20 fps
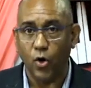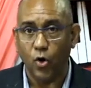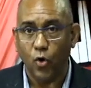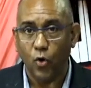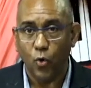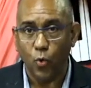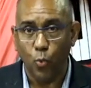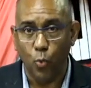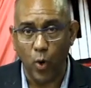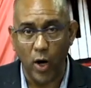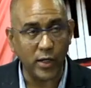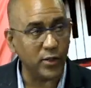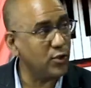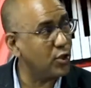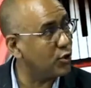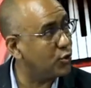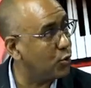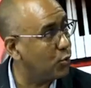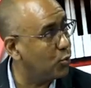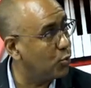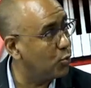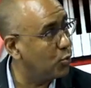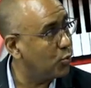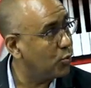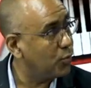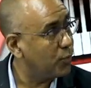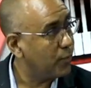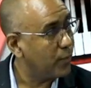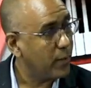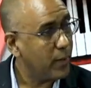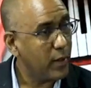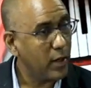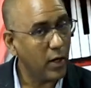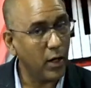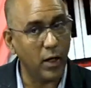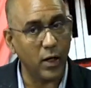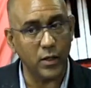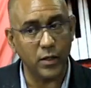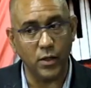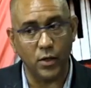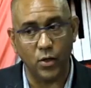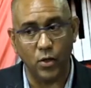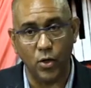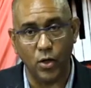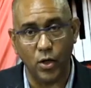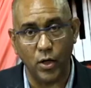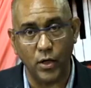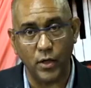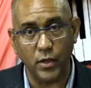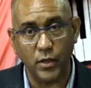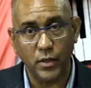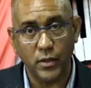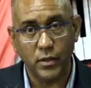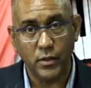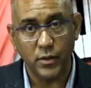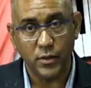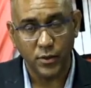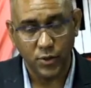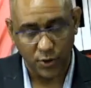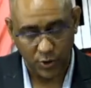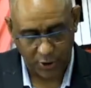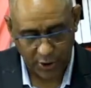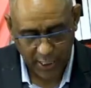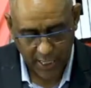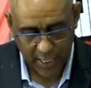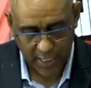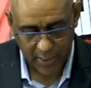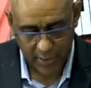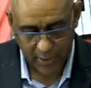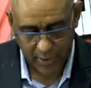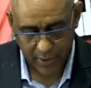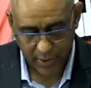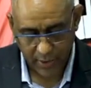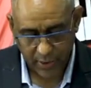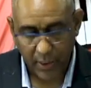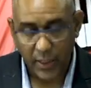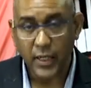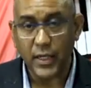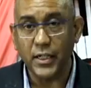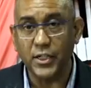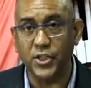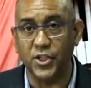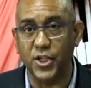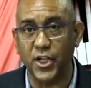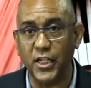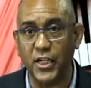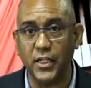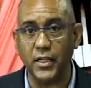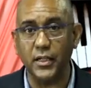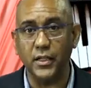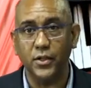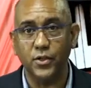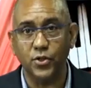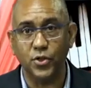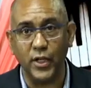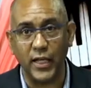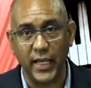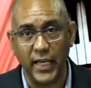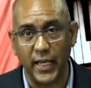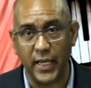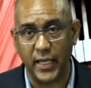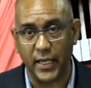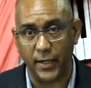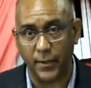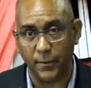1 to 2 on our chart, G to A